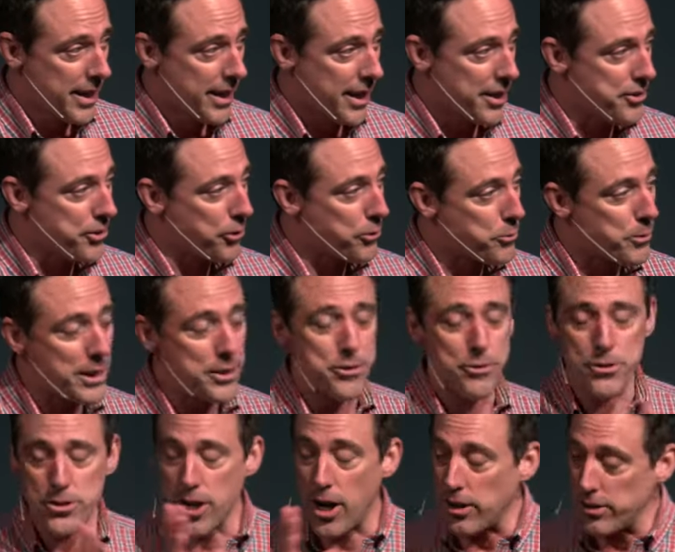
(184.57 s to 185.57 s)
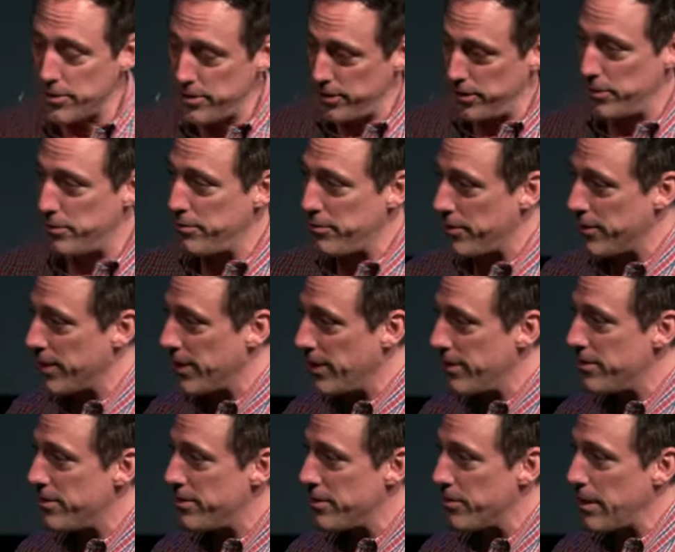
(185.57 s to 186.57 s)
I don't want to talk to you for
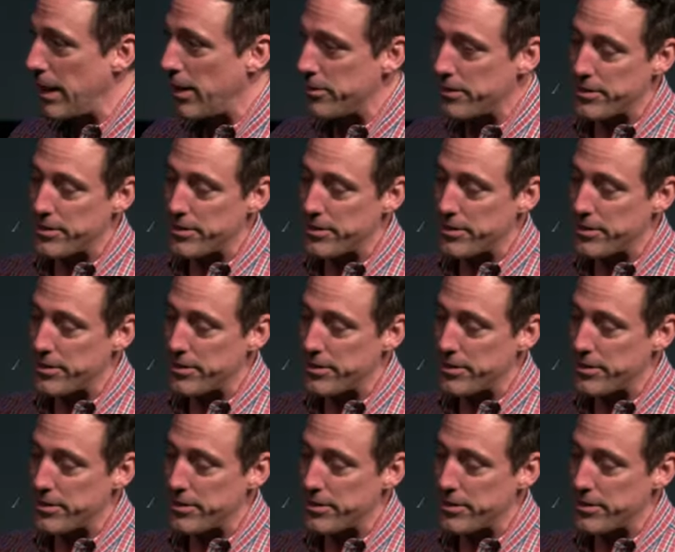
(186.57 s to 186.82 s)
these 2 hours.